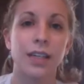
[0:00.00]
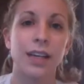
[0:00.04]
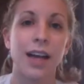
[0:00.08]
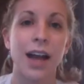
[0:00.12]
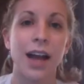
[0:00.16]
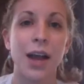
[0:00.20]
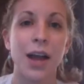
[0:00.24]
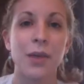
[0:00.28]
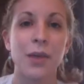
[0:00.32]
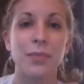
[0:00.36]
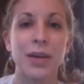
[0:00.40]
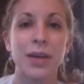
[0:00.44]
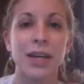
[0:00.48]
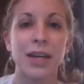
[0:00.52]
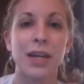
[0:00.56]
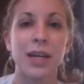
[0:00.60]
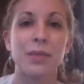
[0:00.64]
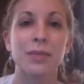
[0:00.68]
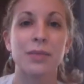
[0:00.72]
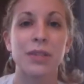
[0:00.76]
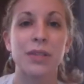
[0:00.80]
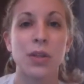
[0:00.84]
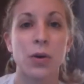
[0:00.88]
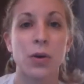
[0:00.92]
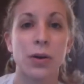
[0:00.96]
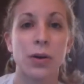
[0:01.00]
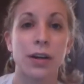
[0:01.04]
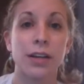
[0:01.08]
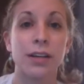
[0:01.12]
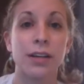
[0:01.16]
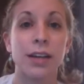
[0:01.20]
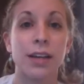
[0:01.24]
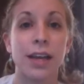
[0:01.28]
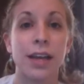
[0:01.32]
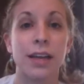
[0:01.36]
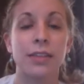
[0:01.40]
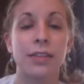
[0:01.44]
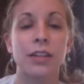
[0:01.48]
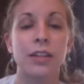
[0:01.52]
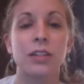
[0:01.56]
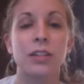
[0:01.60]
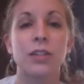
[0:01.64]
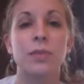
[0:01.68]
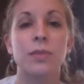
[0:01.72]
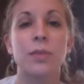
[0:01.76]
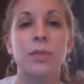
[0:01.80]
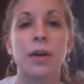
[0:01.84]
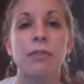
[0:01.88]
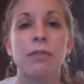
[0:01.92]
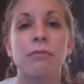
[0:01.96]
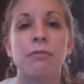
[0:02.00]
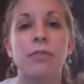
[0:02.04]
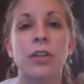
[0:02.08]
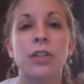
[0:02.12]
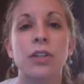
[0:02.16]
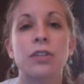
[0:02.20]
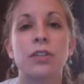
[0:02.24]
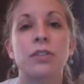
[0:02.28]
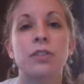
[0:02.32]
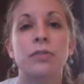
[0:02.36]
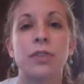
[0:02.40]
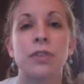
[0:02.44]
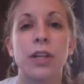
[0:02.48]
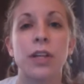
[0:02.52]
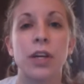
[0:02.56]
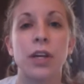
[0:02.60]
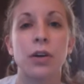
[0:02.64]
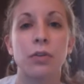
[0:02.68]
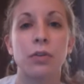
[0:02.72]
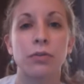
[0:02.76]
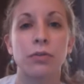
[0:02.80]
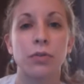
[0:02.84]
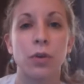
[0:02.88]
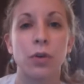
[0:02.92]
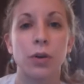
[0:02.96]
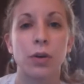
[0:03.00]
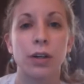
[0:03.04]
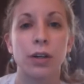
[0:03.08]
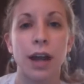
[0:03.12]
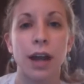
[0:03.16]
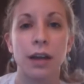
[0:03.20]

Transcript: Hi, my name's Lauren, and this is my first video for